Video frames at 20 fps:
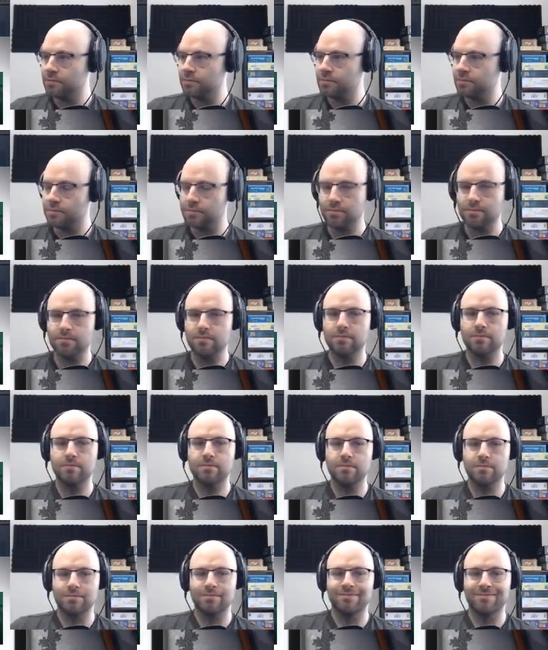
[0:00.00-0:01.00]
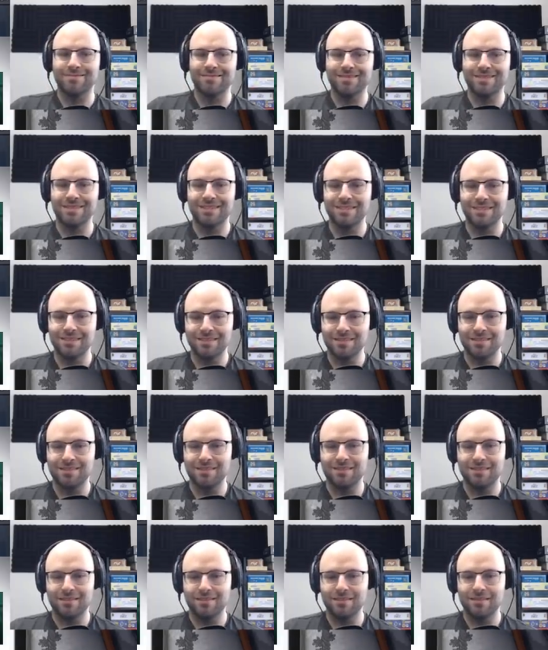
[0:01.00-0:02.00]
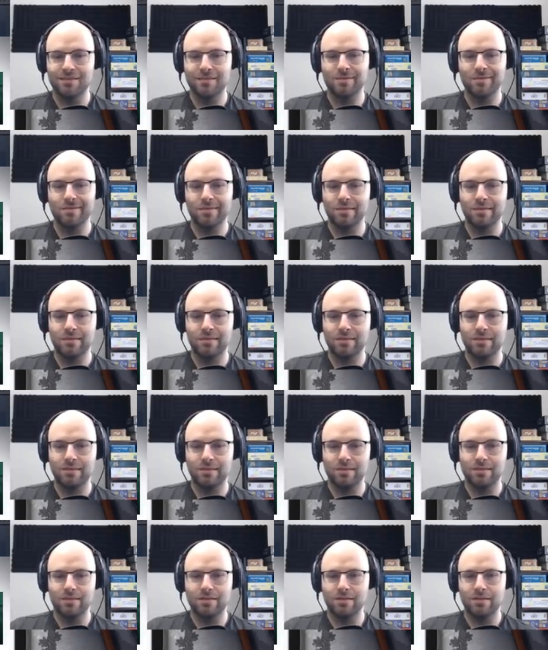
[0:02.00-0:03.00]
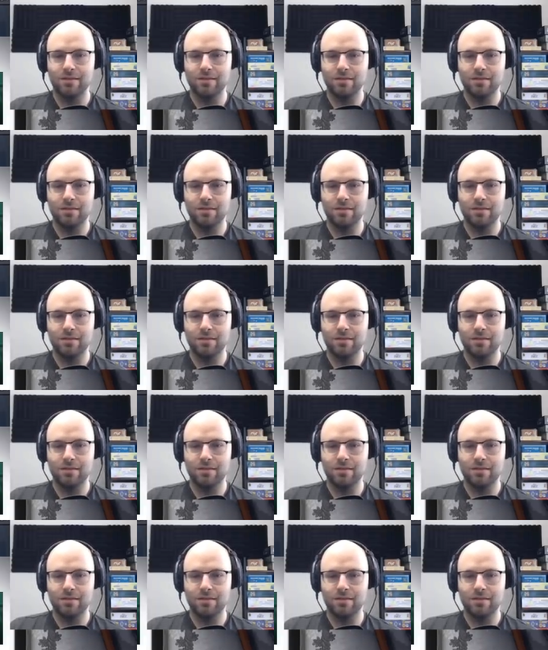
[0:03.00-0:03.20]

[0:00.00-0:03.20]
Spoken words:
(silence)